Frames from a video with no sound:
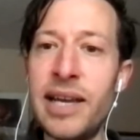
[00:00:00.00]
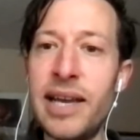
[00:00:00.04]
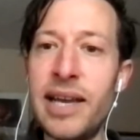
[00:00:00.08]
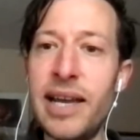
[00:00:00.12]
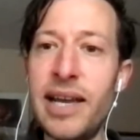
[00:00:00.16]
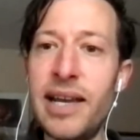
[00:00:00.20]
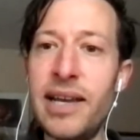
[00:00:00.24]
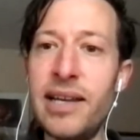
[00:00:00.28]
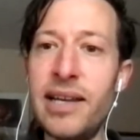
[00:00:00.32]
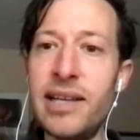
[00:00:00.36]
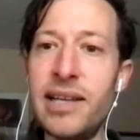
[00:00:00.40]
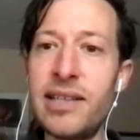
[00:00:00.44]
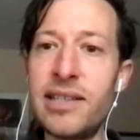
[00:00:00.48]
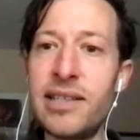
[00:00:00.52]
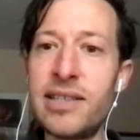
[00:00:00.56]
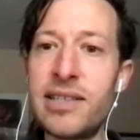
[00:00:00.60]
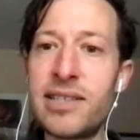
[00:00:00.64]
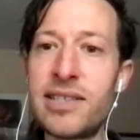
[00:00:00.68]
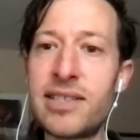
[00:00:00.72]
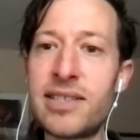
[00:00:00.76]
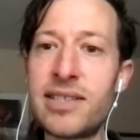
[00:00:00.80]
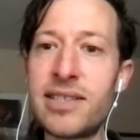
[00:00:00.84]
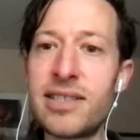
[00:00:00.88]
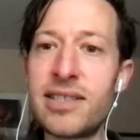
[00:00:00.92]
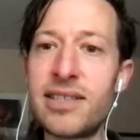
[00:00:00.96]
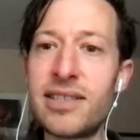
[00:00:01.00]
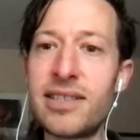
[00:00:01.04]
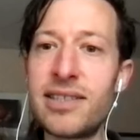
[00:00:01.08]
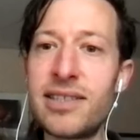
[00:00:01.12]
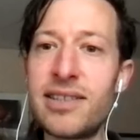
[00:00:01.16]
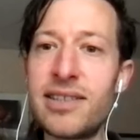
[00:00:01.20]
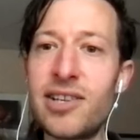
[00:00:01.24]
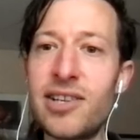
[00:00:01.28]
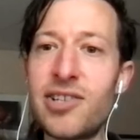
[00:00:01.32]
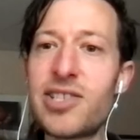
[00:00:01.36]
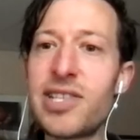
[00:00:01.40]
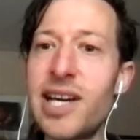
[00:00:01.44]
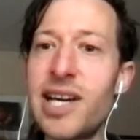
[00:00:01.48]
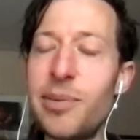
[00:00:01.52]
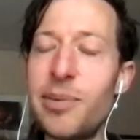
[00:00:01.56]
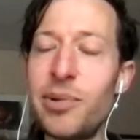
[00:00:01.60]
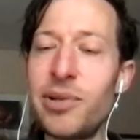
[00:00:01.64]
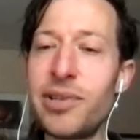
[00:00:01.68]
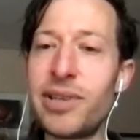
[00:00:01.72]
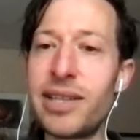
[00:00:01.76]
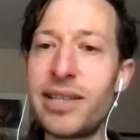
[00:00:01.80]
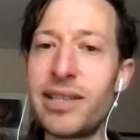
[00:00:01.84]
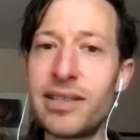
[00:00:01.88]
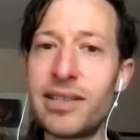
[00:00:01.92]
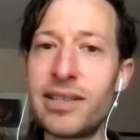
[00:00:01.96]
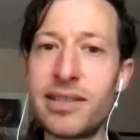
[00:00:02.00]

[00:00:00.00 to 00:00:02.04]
And there's a couple of.